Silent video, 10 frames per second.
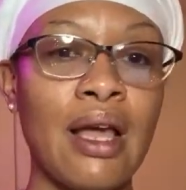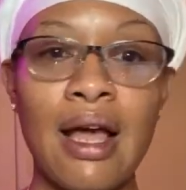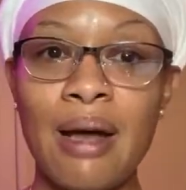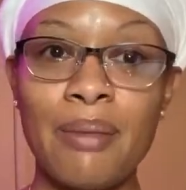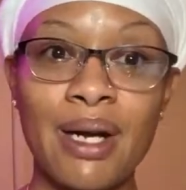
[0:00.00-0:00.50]

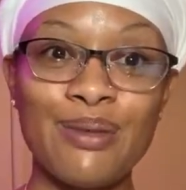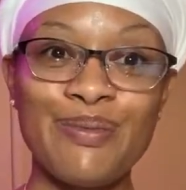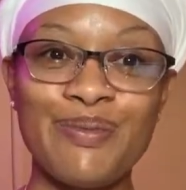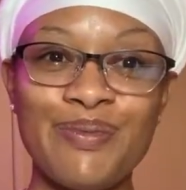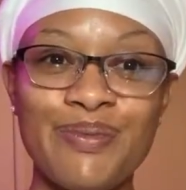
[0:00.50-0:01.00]
I'm out.
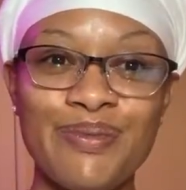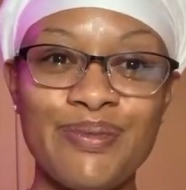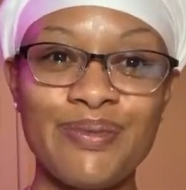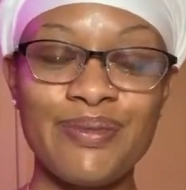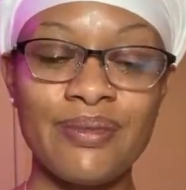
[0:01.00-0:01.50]

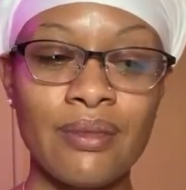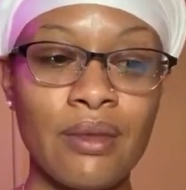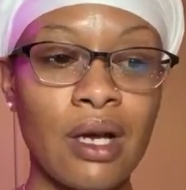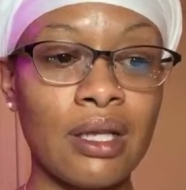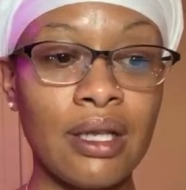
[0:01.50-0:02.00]

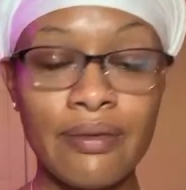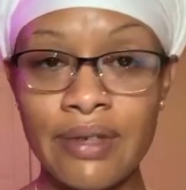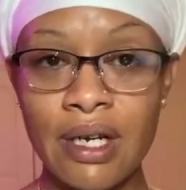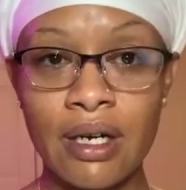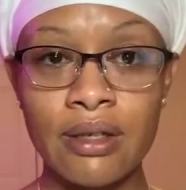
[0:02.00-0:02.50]
I love
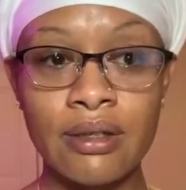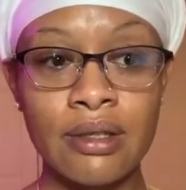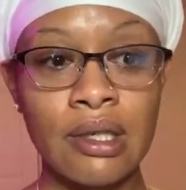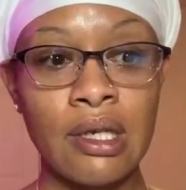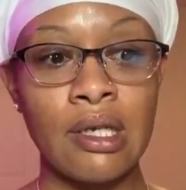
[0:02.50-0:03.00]
y'all.
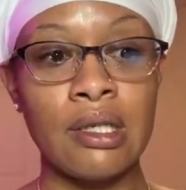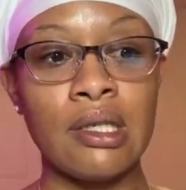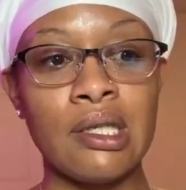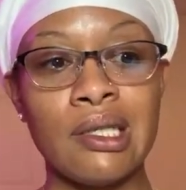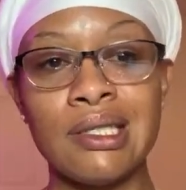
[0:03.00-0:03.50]

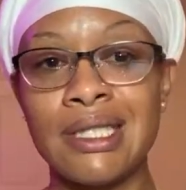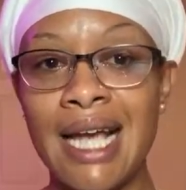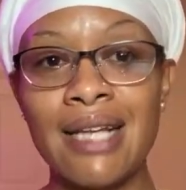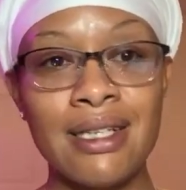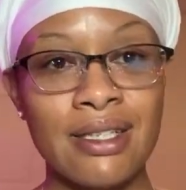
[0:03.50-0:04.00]
The
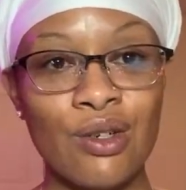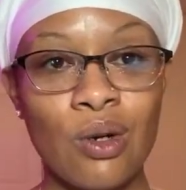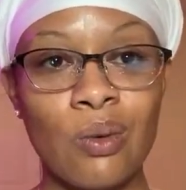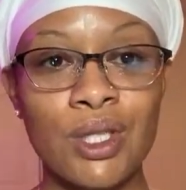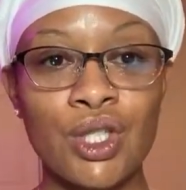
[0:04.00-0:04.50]
chat doesn't
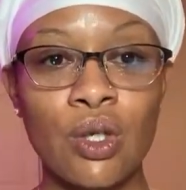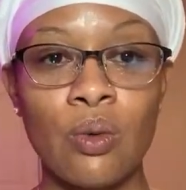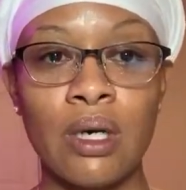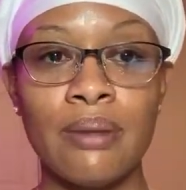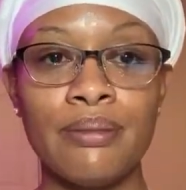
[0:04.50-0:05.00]
always show
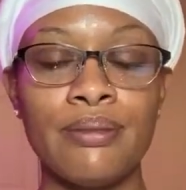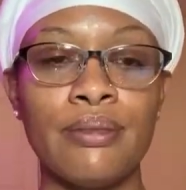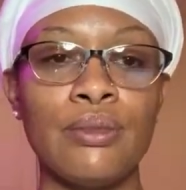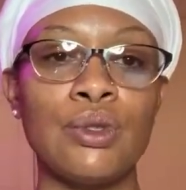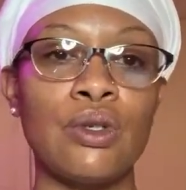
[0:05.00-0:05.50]
up.
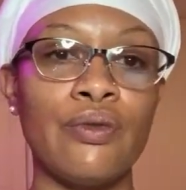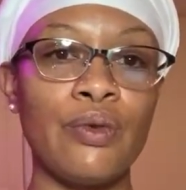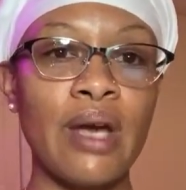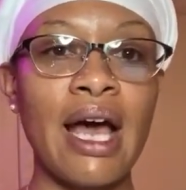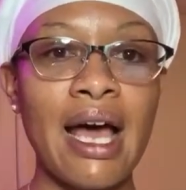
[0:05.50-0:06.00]
So if
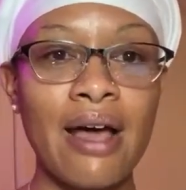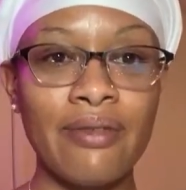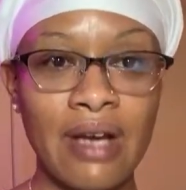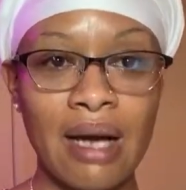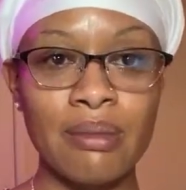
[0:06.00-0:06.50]
you have
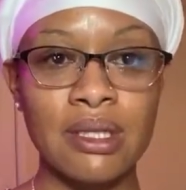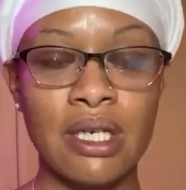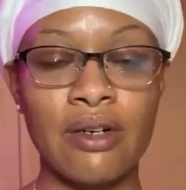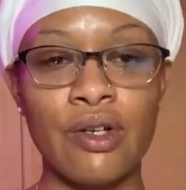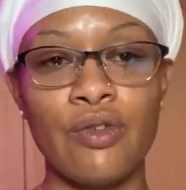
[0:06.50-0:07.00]

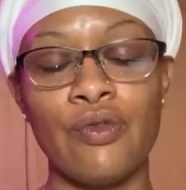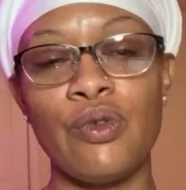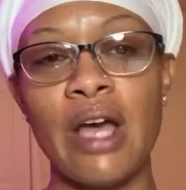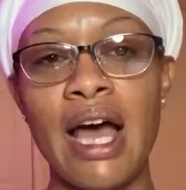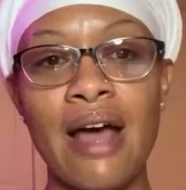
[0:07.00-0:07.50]
commentary, if you
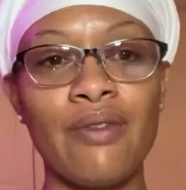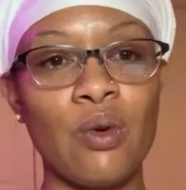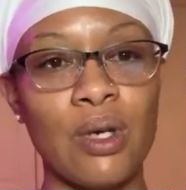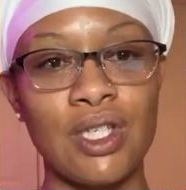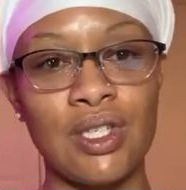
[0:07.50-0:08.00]
have
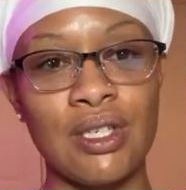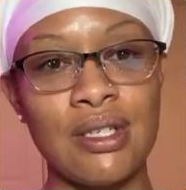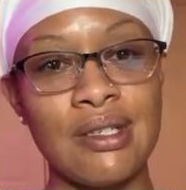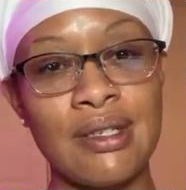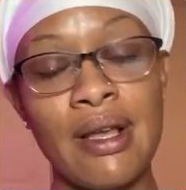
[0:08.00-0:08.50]

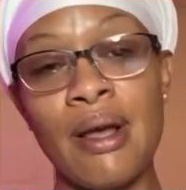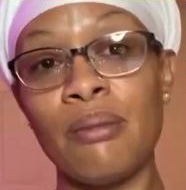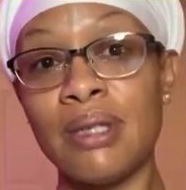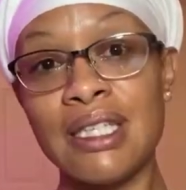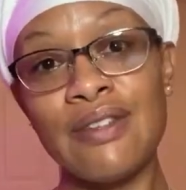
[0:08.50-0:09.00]
questions,
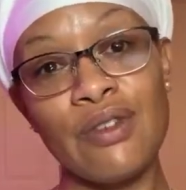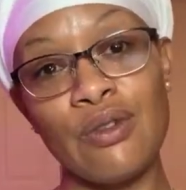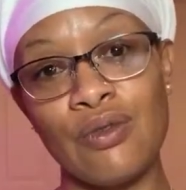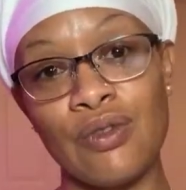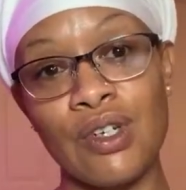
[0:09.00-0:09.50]
please feel
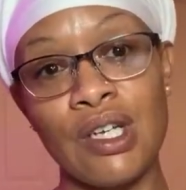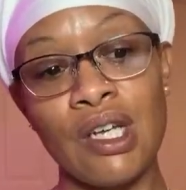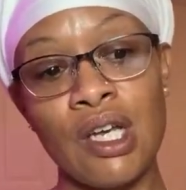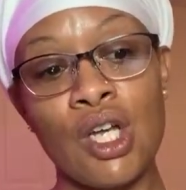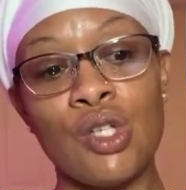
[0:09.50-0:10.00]
free
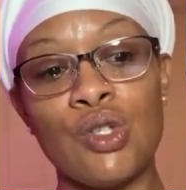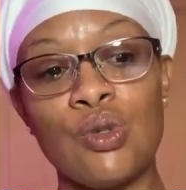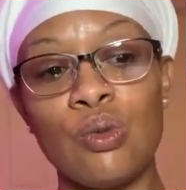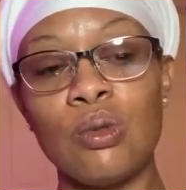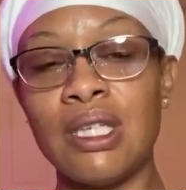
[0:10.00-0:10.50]

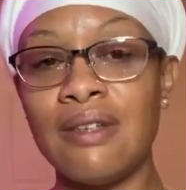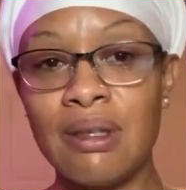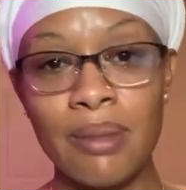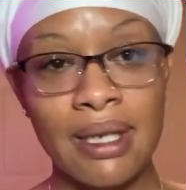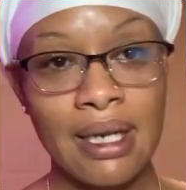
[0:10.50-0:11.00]
to leave
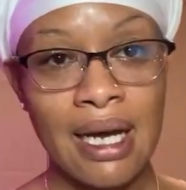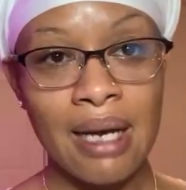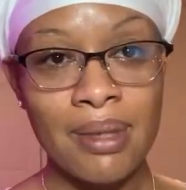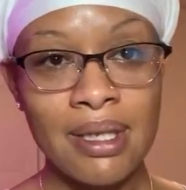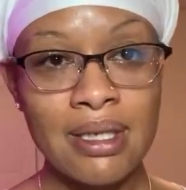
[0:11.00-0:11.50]
them in the
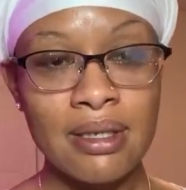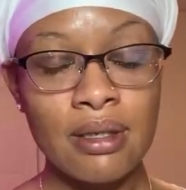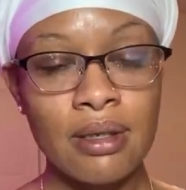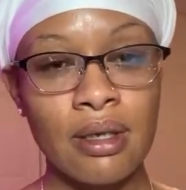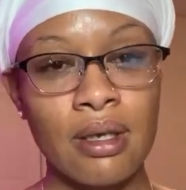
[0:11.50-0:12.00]

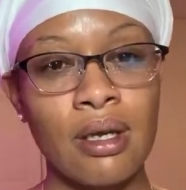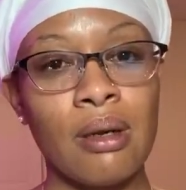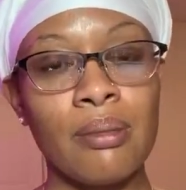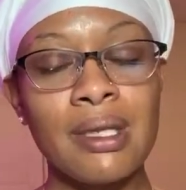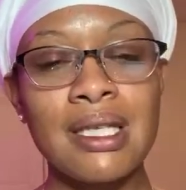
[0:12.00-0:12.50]
comments.
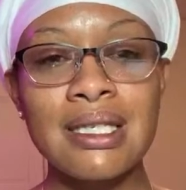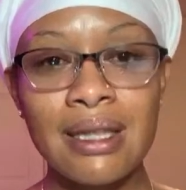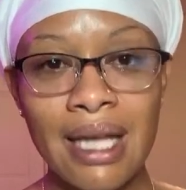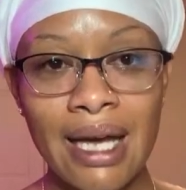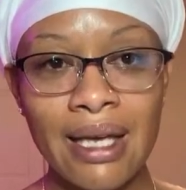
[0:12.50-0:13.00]
Please
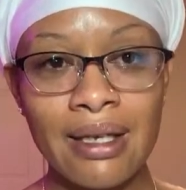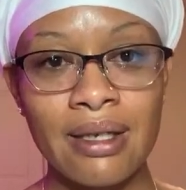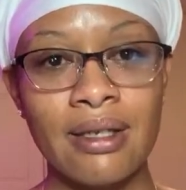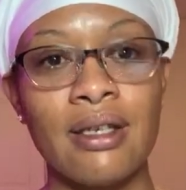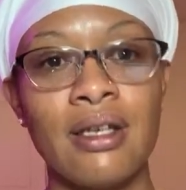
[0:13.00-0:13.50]
like